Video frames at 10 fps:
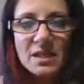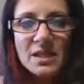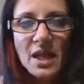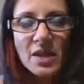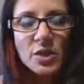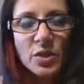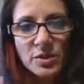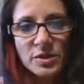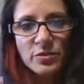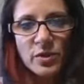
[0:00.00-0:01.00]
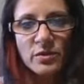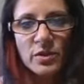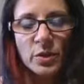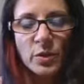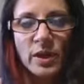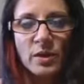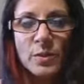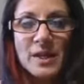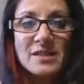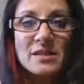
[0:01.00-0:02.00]
Get your goals in front of you on a regular
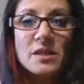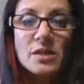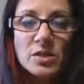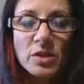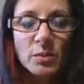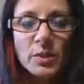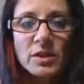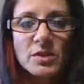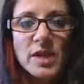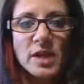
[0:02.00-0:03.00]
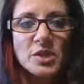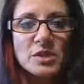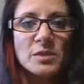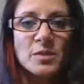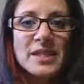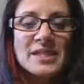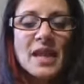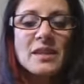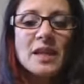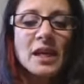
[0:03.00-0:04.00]
basis. Start putting those actions in place,
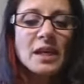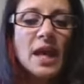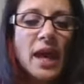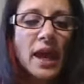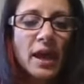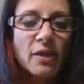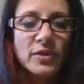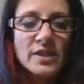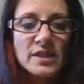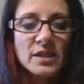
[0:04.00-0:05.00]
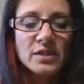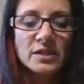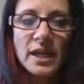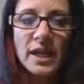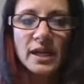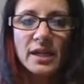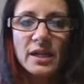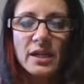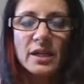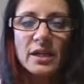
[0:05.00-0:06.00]
and then every single day,
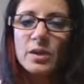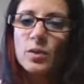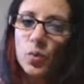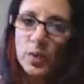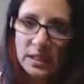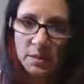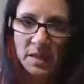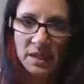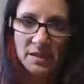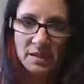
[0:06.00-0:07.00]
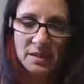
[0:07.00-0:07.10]
recommit.